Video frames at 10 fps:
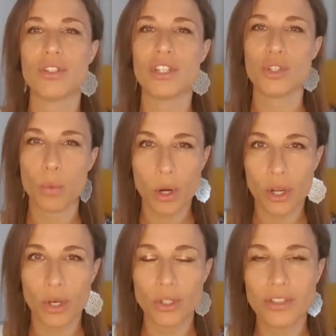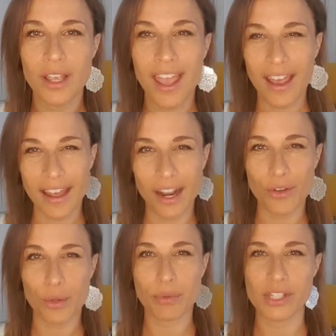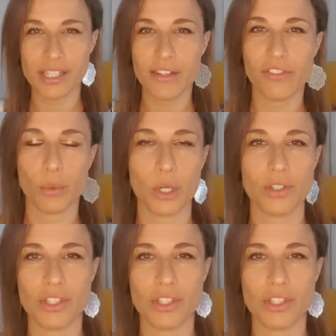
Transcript: this world, and how you perceive the world.